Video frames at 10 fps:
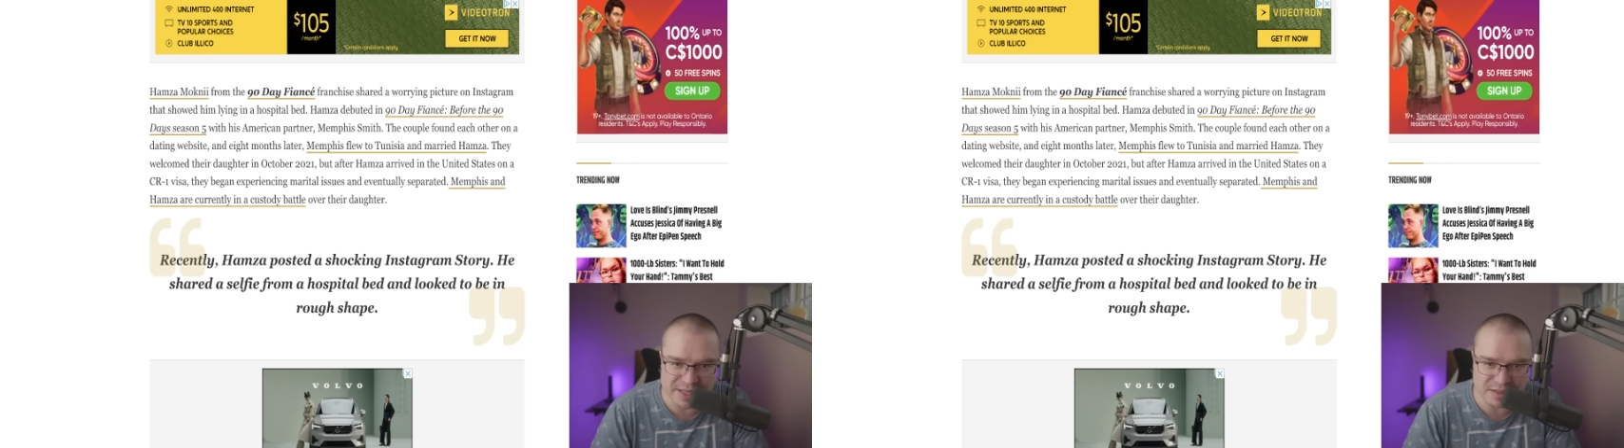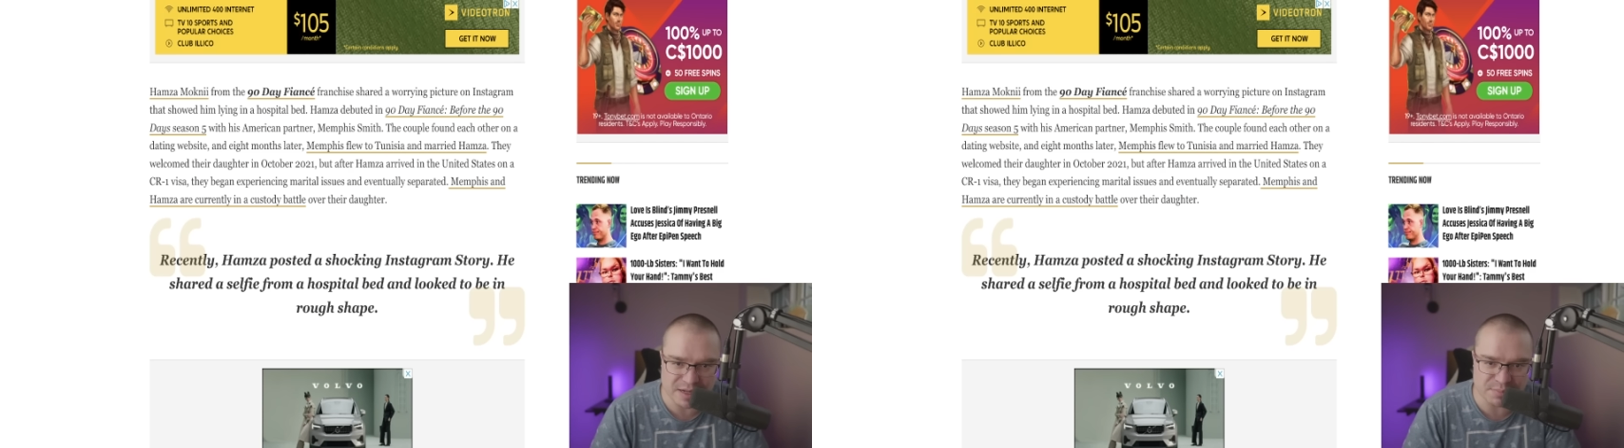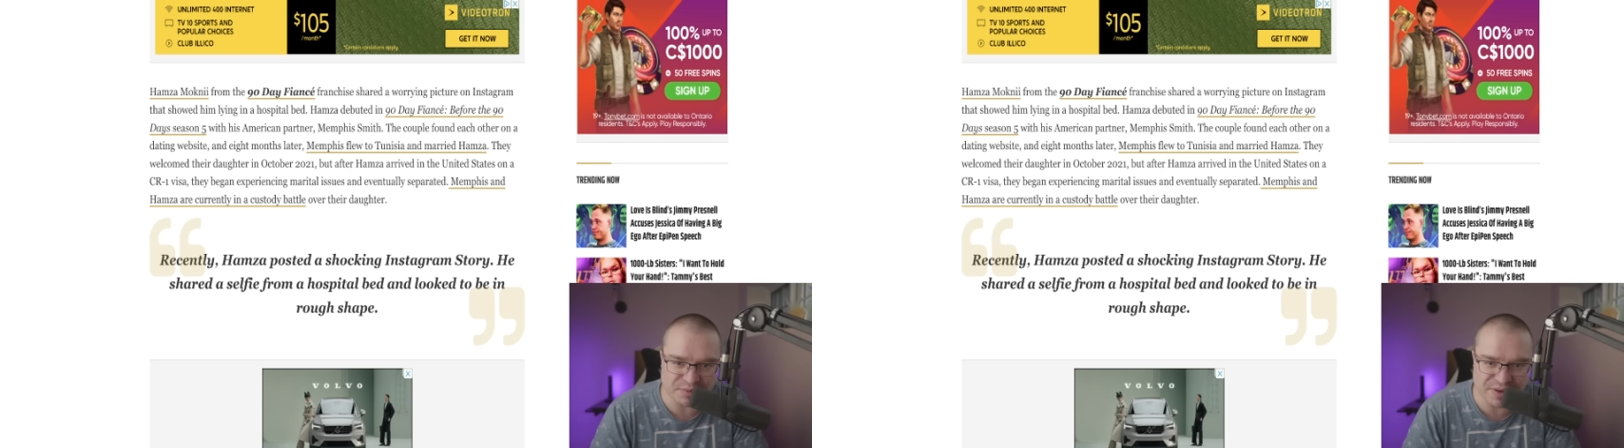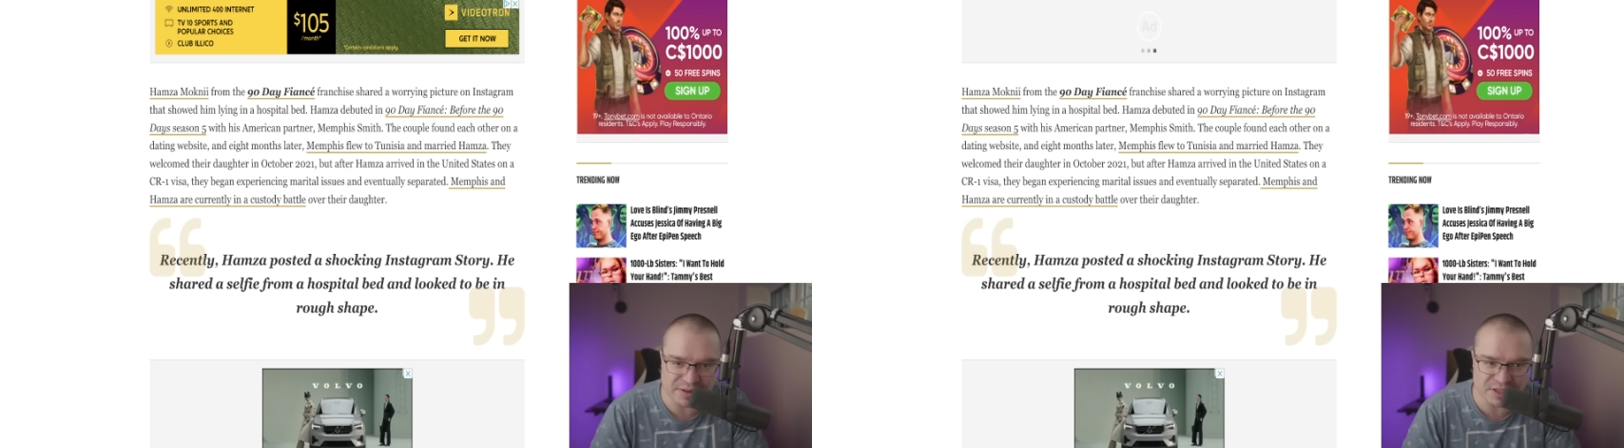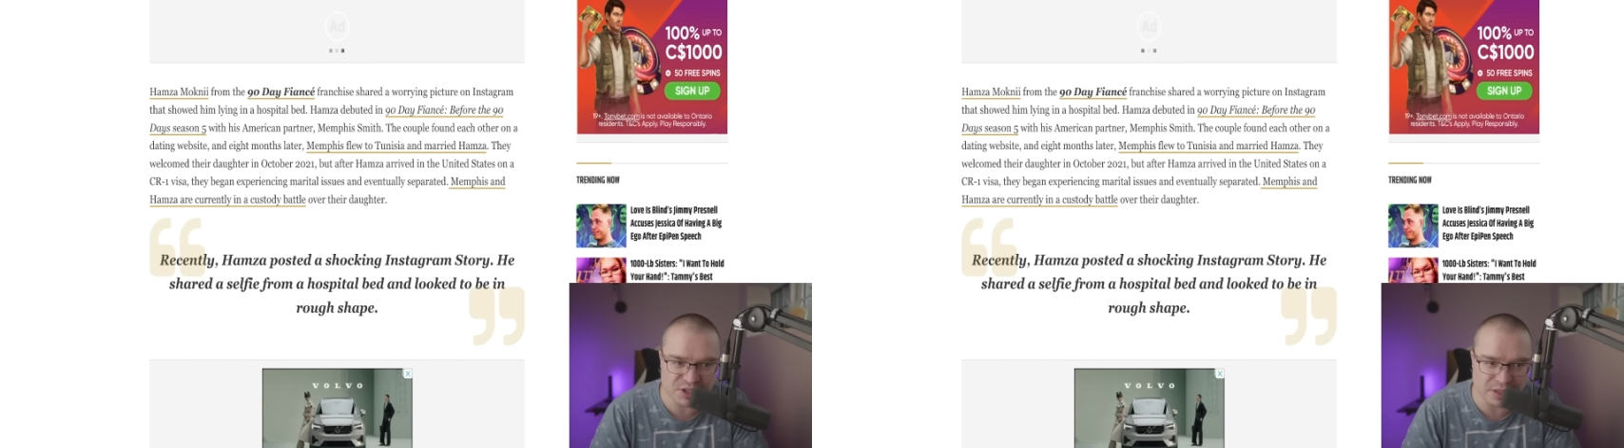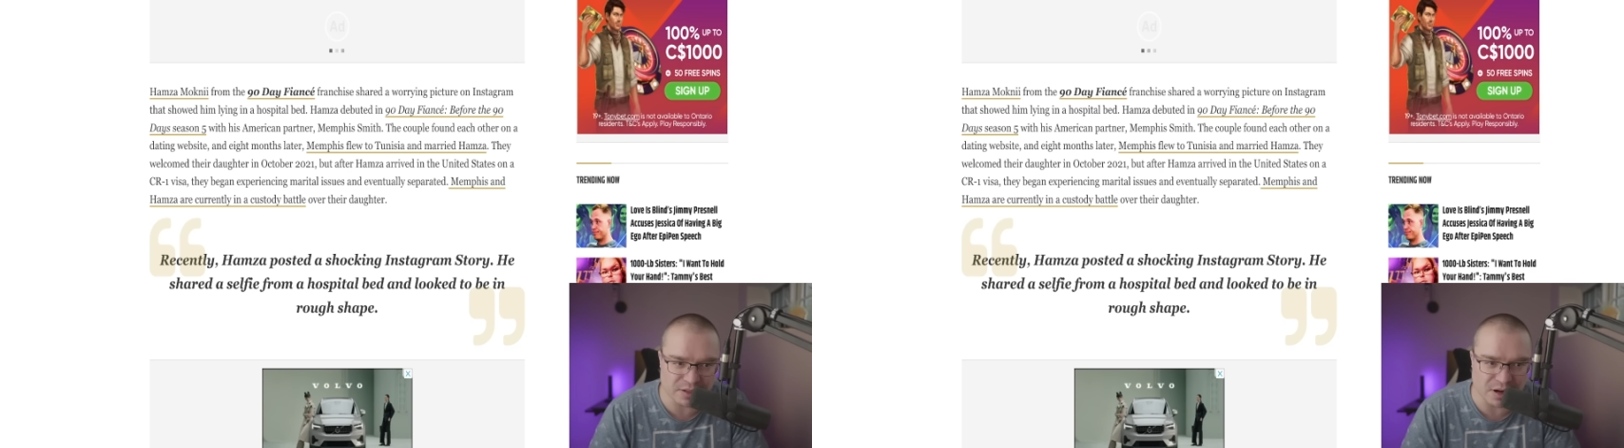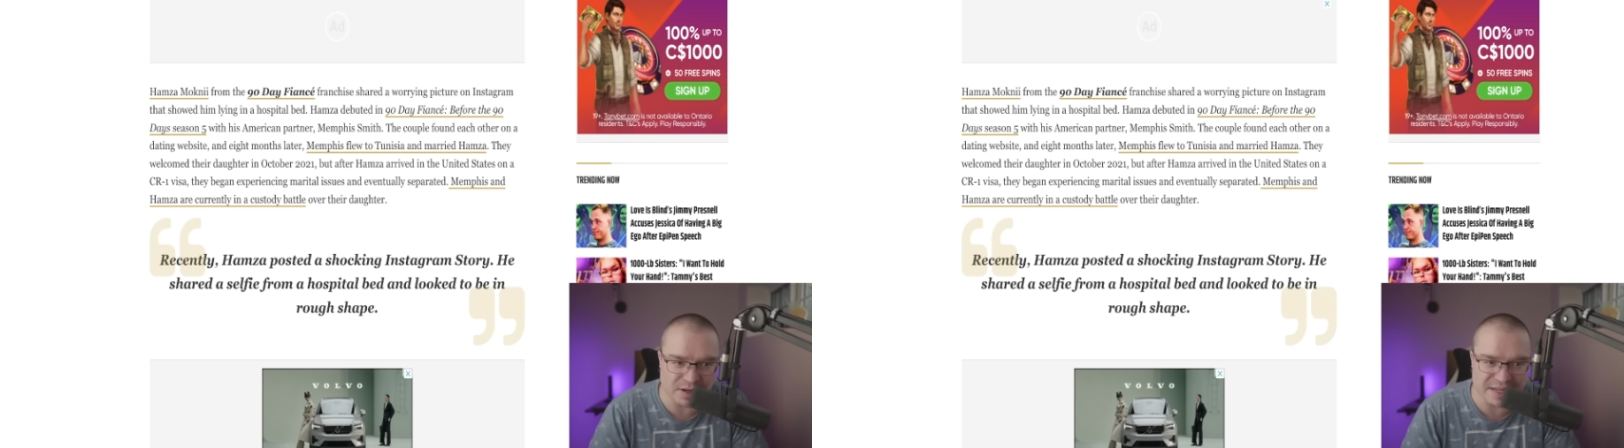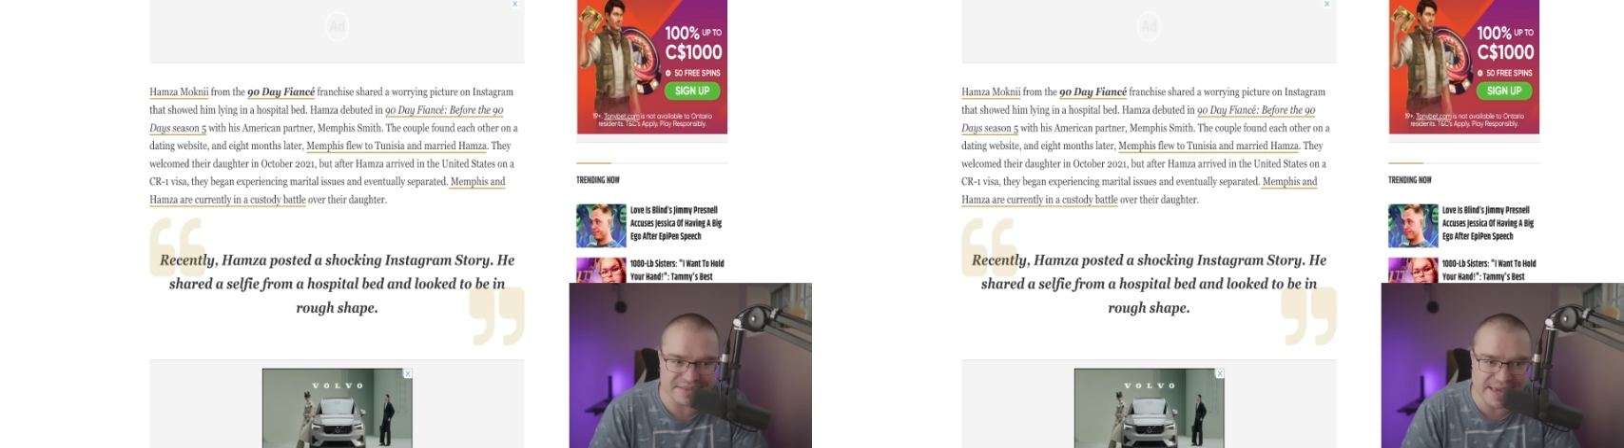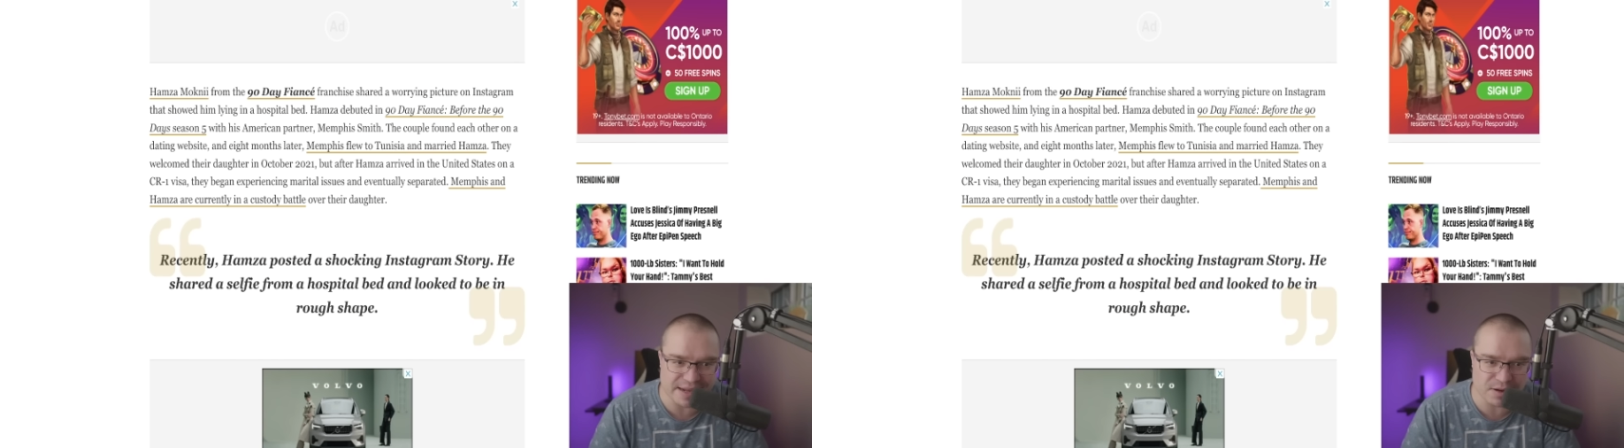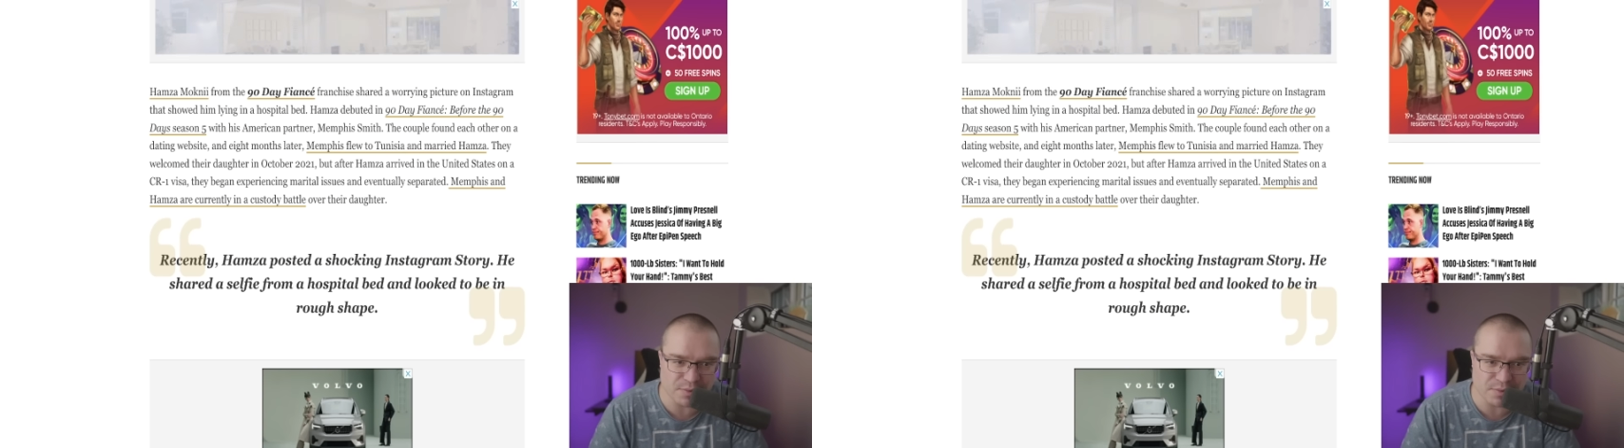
The couple found each other on a dating